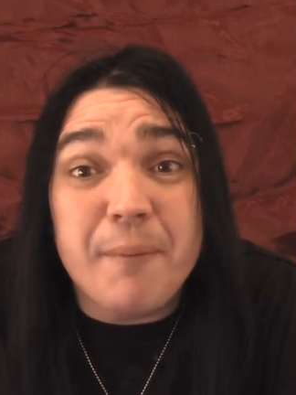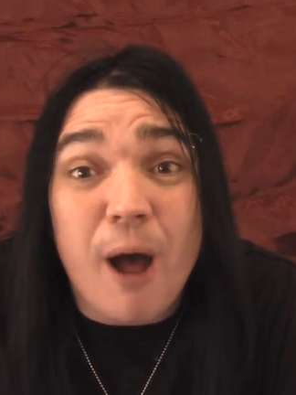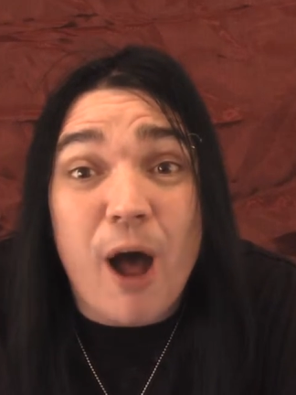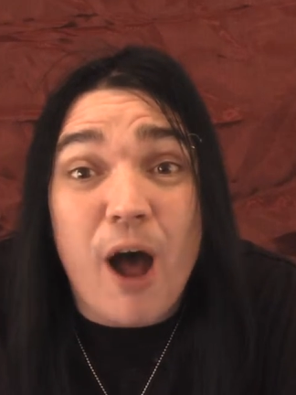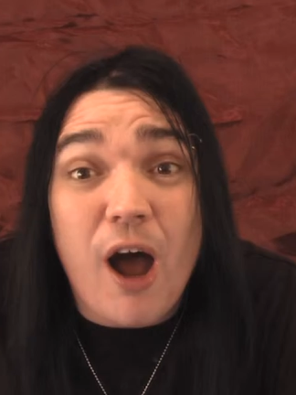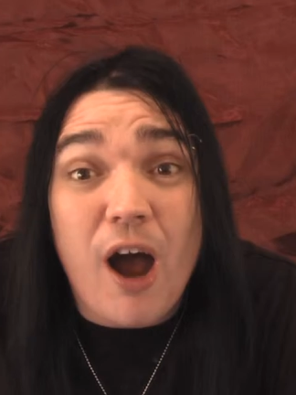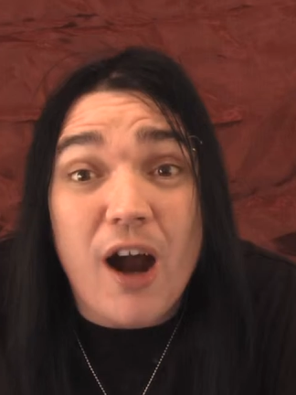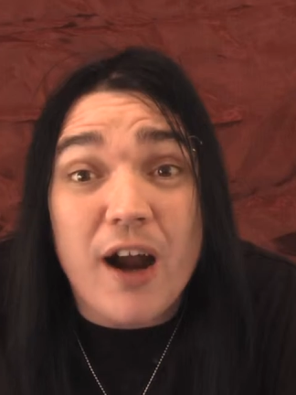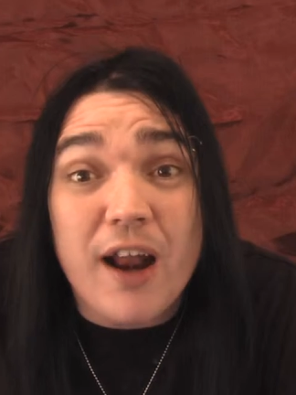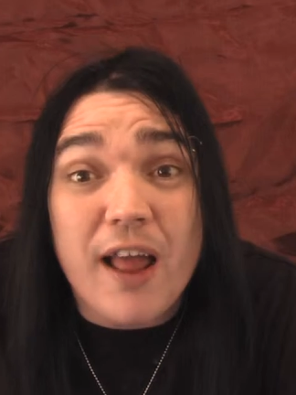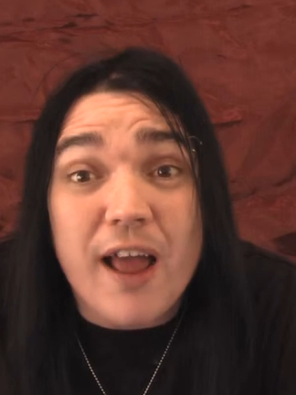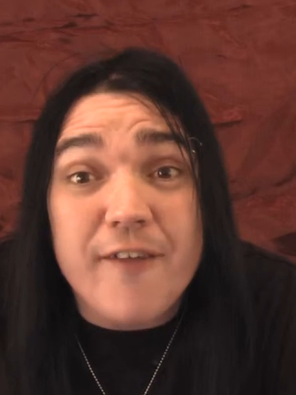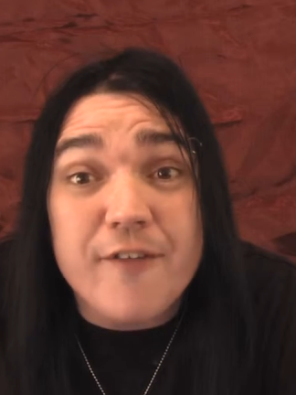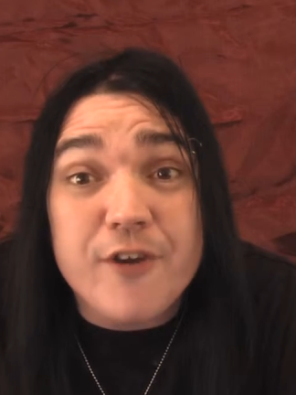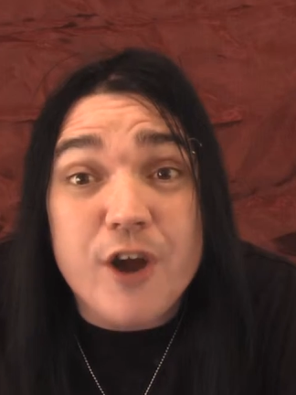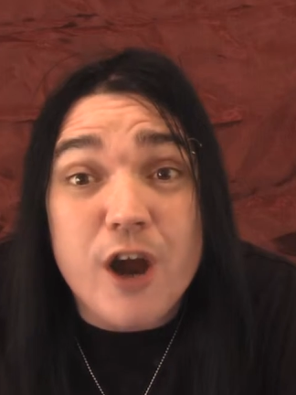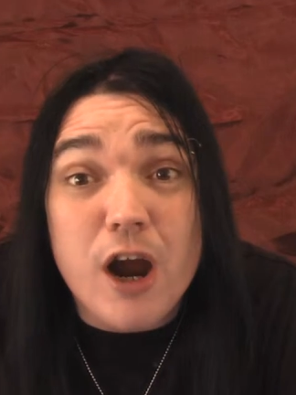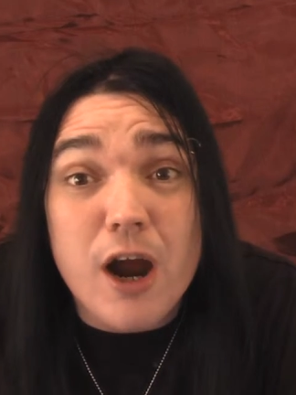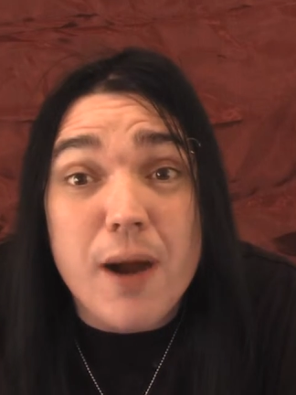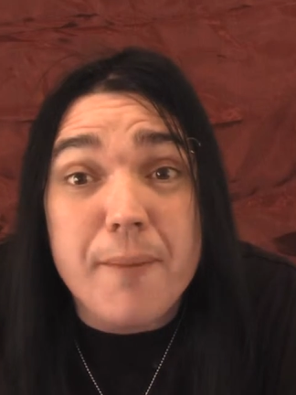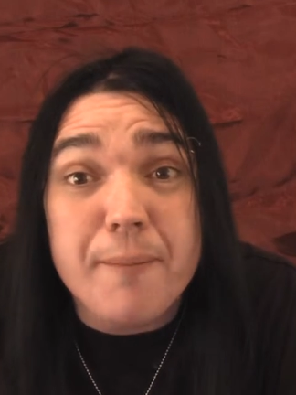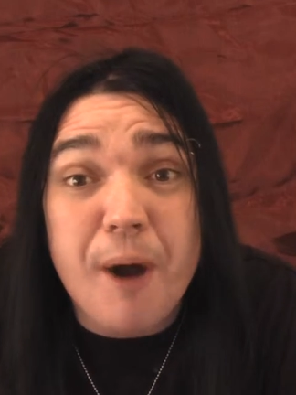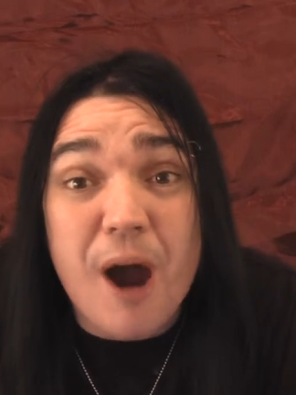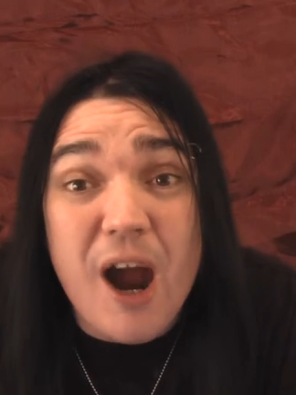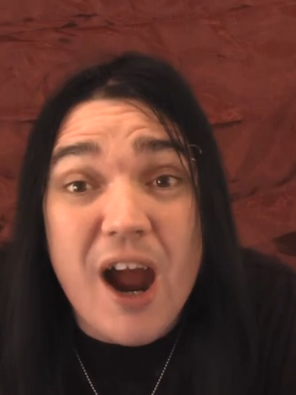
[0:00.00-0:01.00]
part of
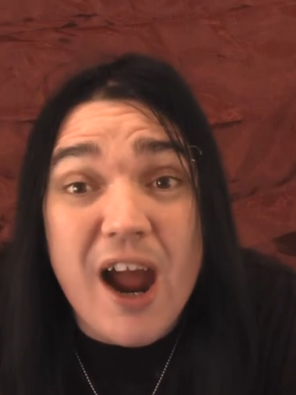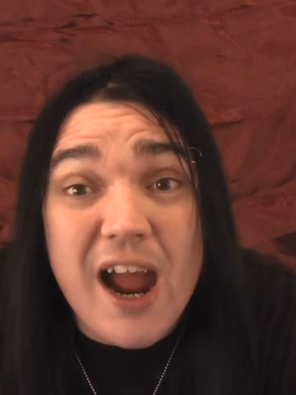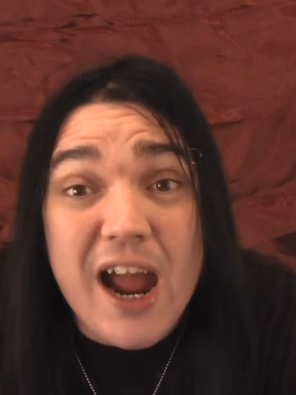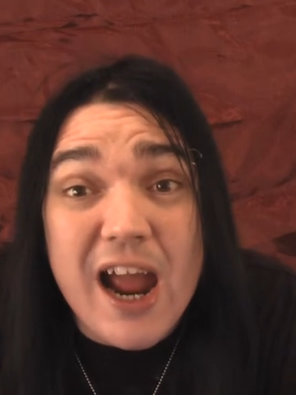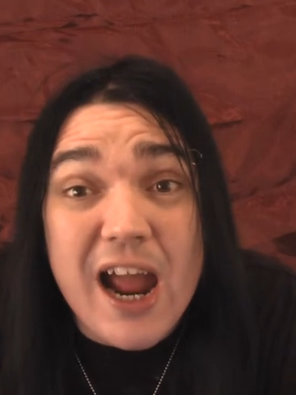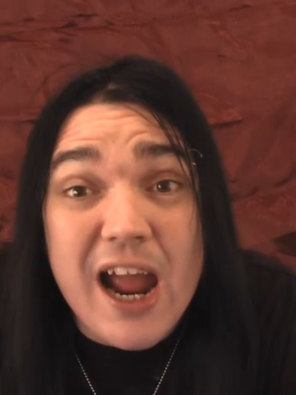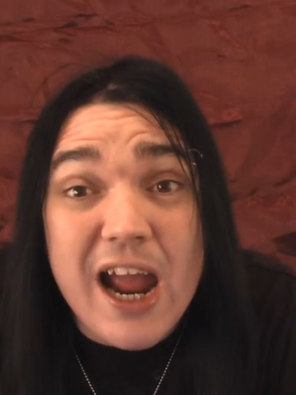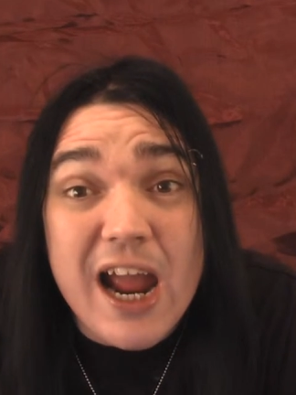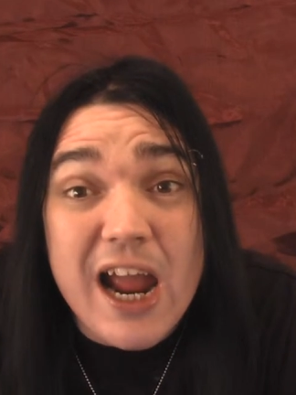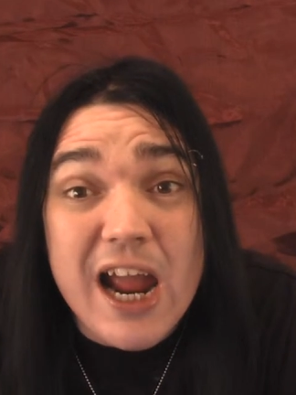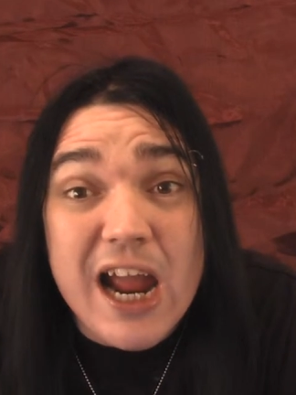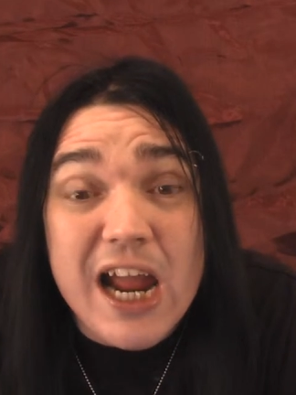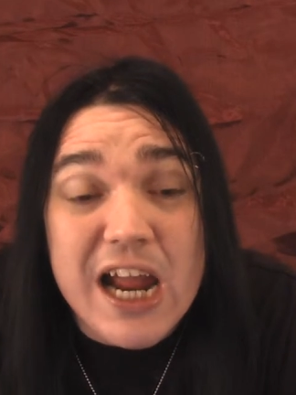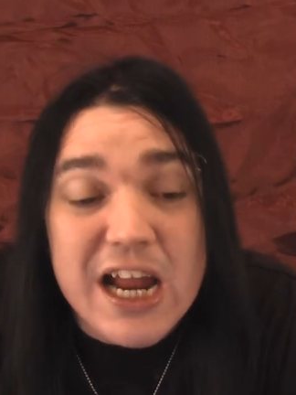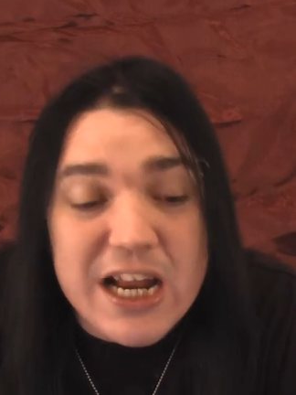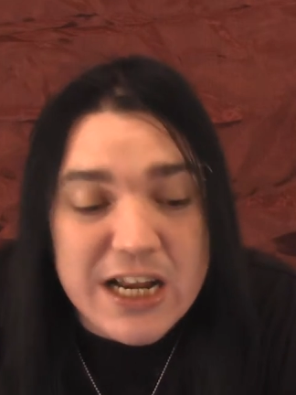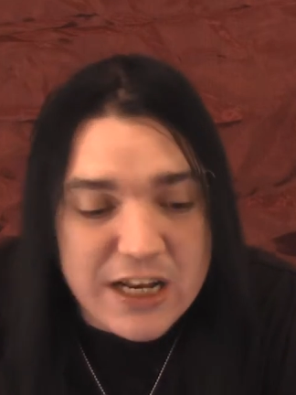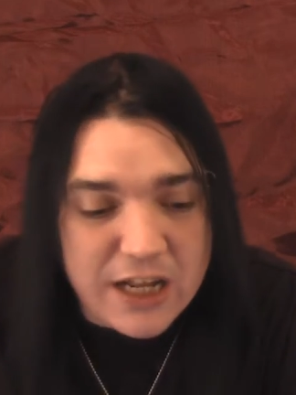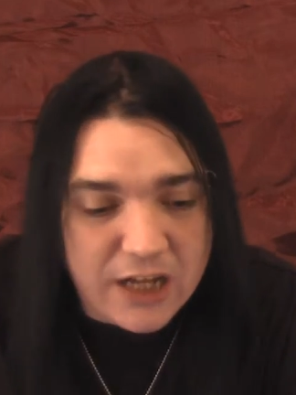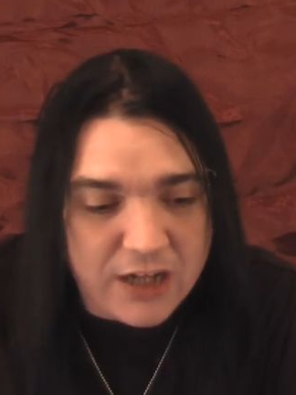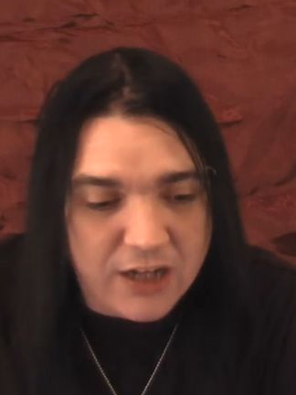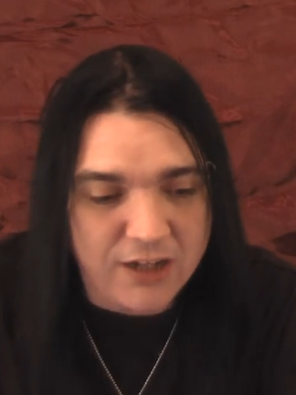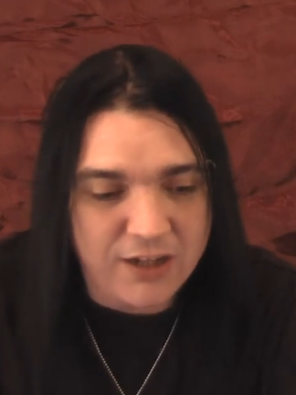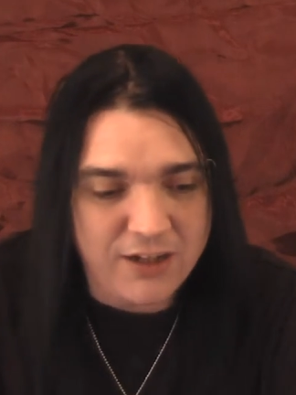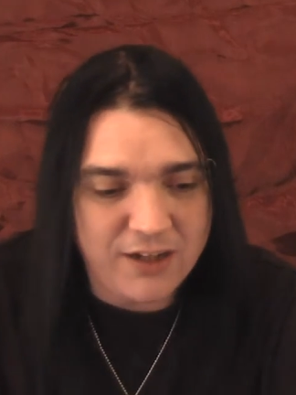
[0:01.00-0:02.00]
your
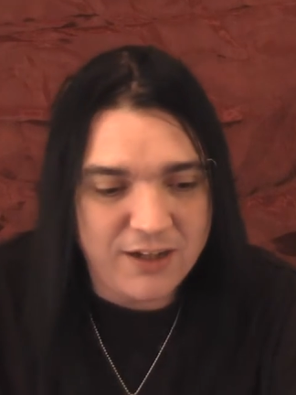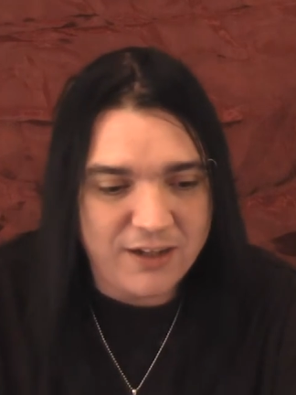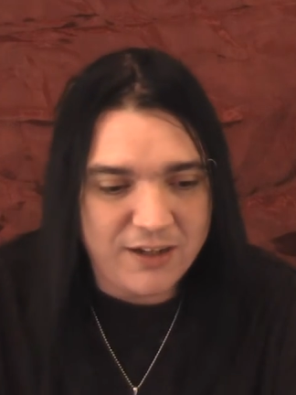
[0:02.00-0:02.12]
brain!